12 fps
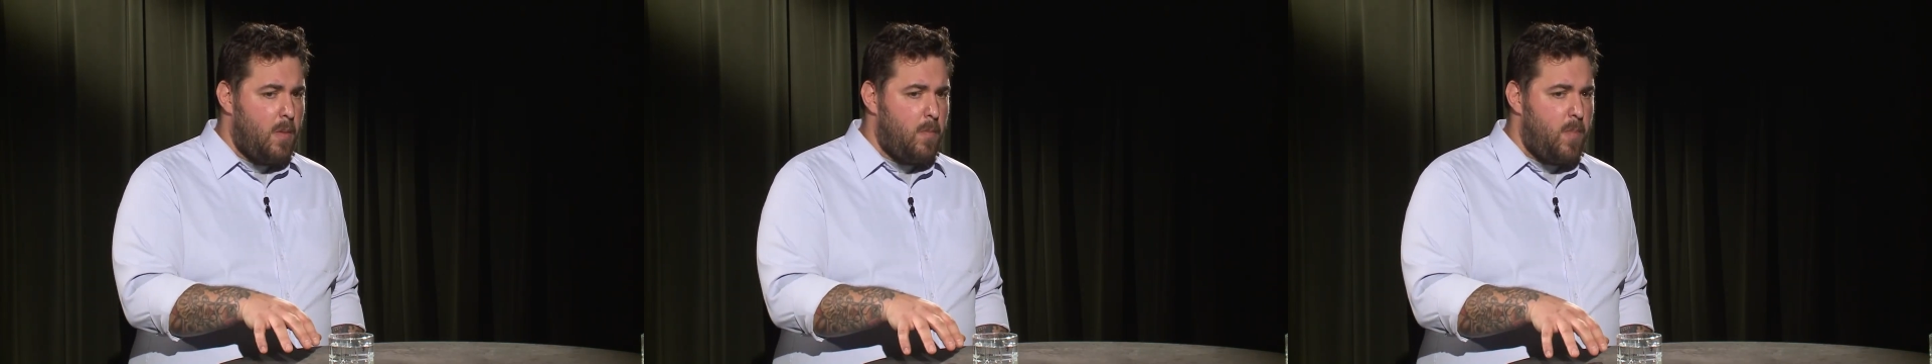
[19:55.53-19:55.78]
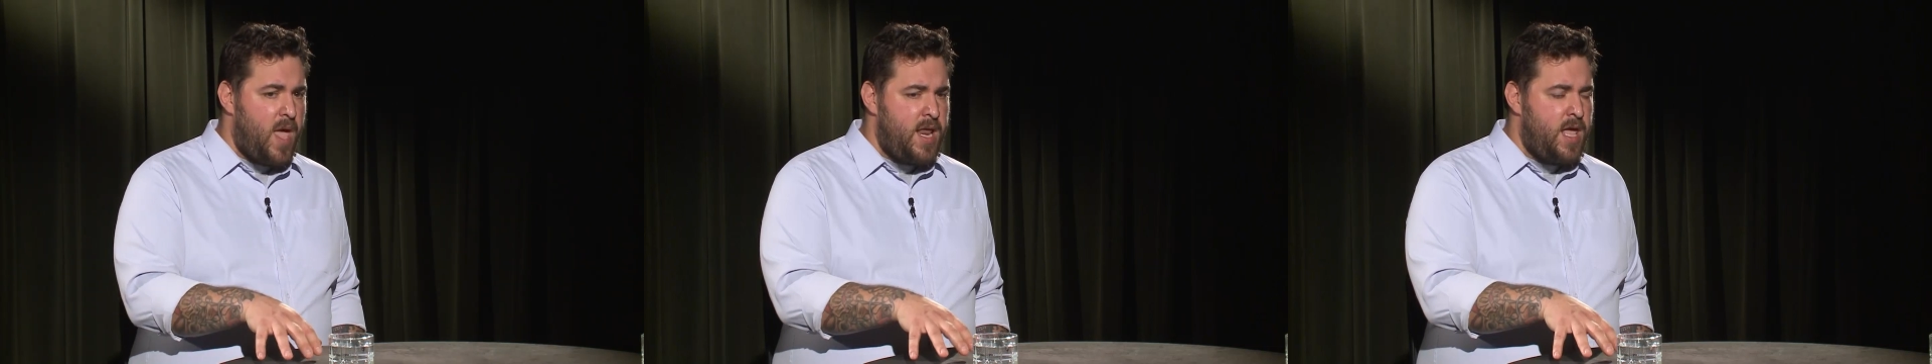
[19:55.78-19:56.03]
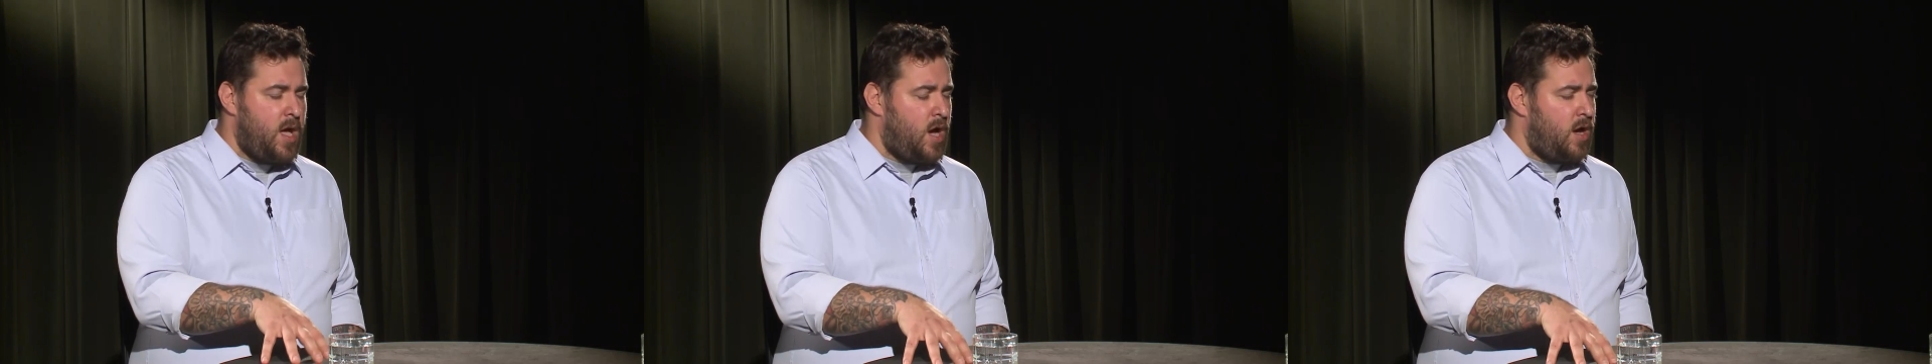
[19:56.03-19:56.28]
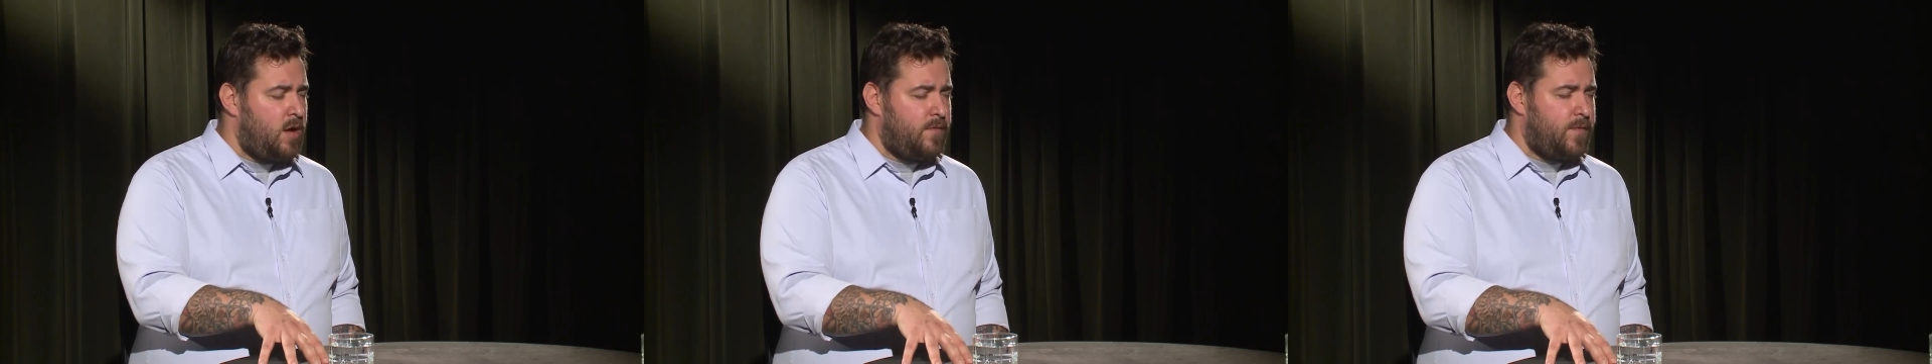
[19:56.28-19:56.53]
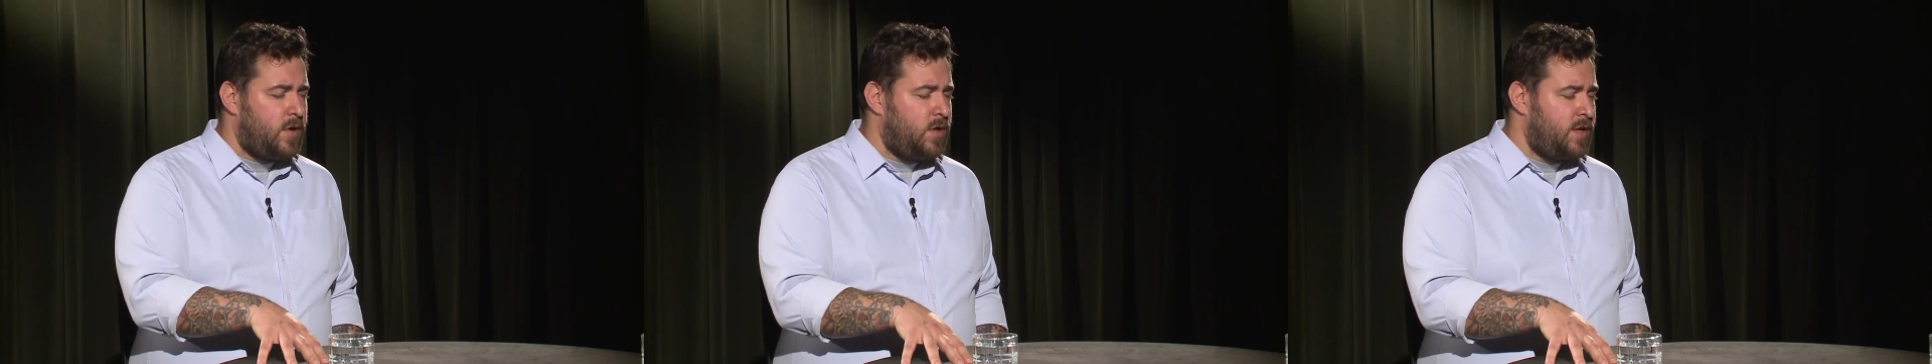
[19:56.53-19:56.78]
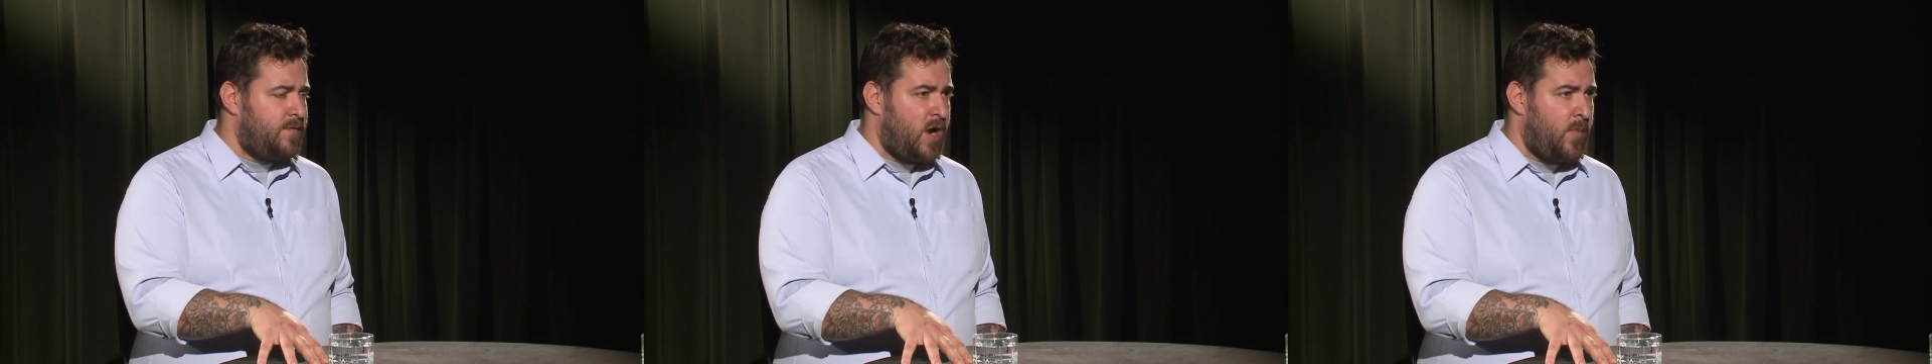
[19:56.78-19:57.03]
Many of
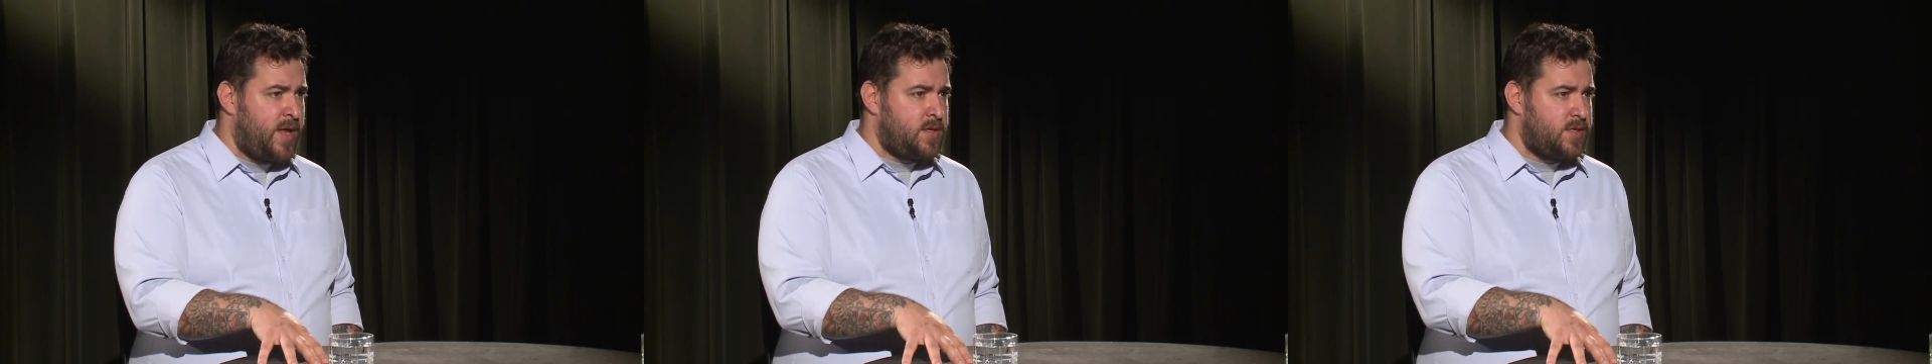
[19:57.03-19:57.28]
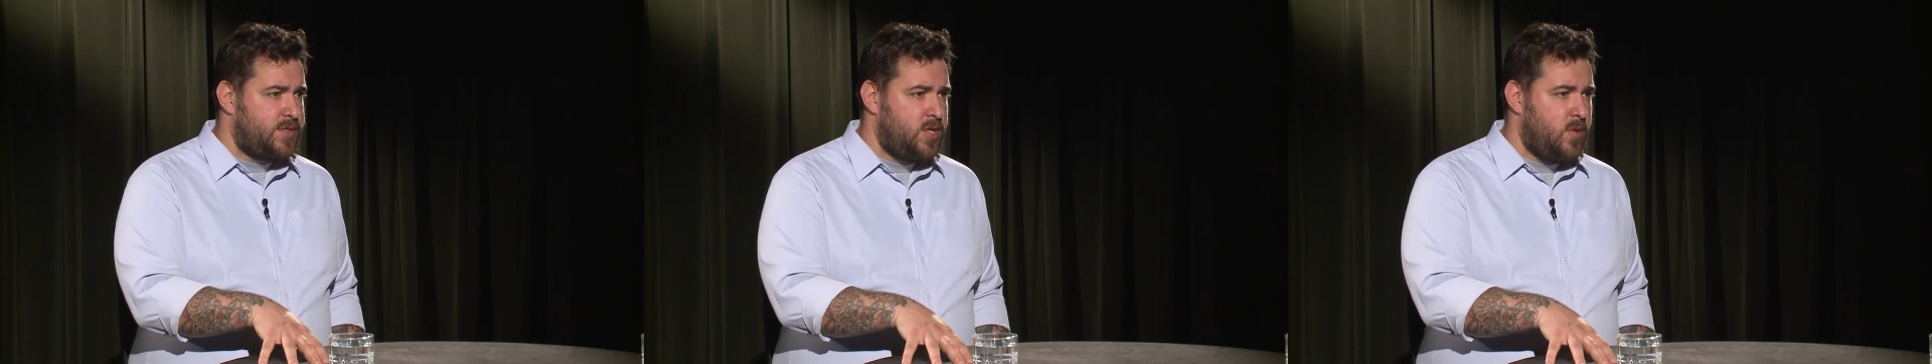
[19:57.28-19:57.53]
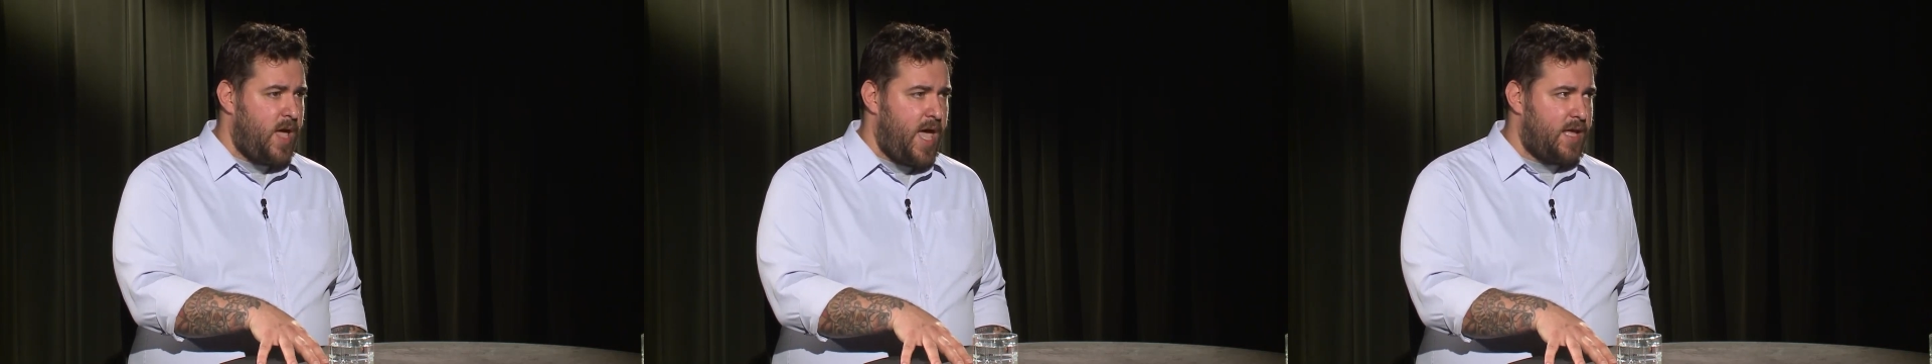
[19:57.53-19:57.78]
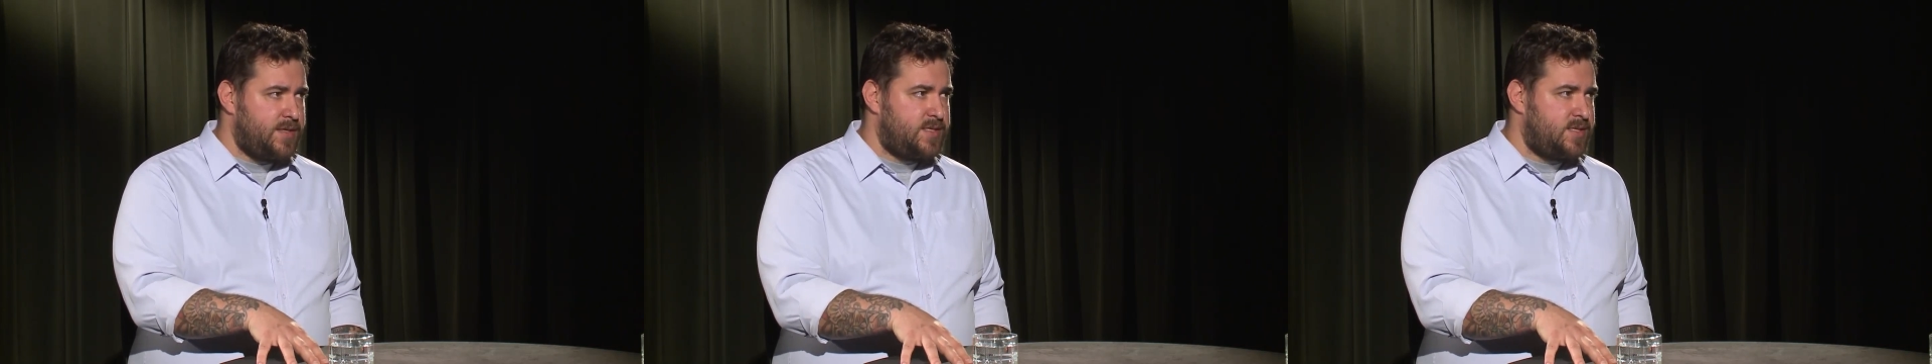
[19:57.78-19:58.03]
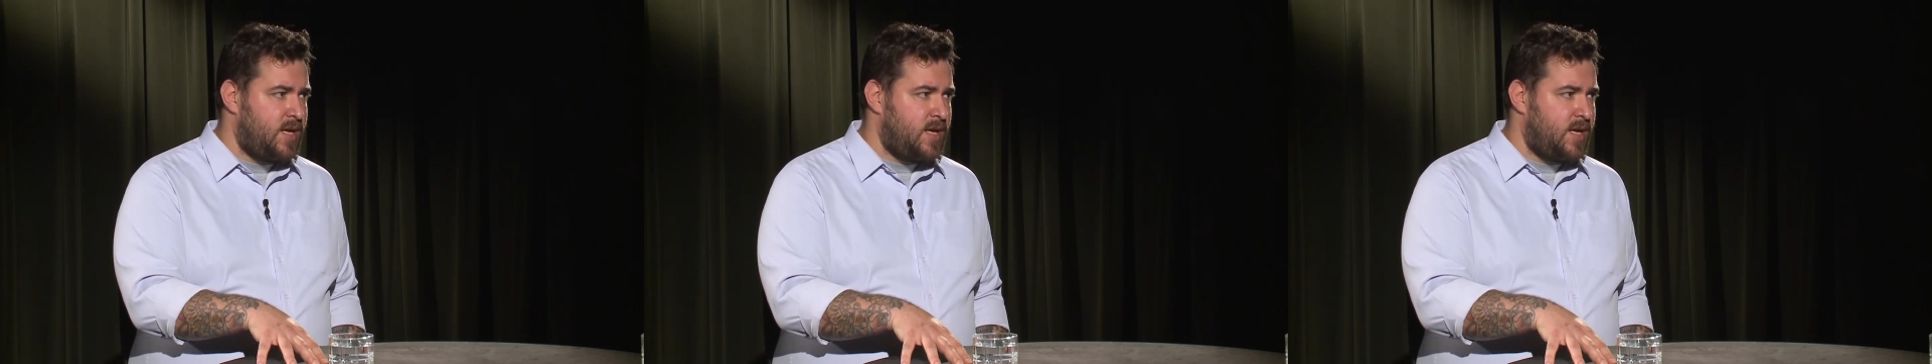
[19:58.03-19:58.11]
early environmentalists too had